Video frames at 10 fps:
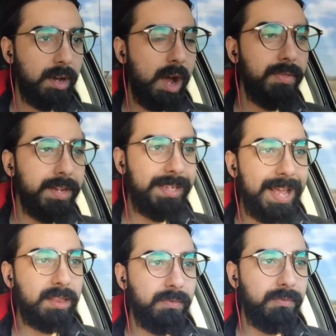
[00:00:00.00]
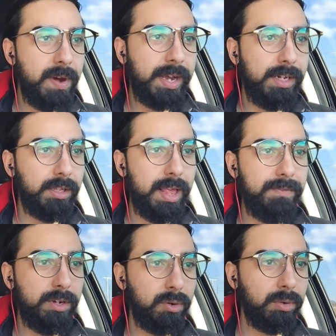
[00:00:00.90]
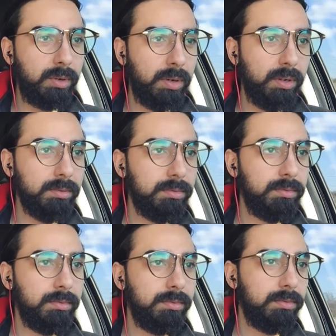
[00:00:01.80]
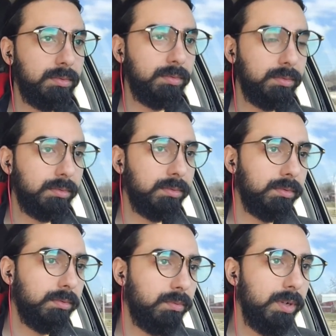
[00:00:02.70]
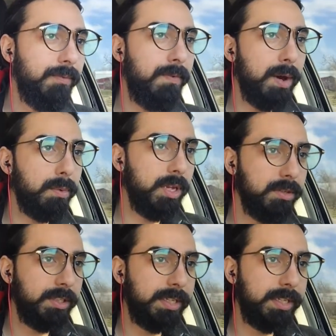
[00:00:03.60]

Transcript: on the death of a fucking 11-year-old girl? Where the fuck were those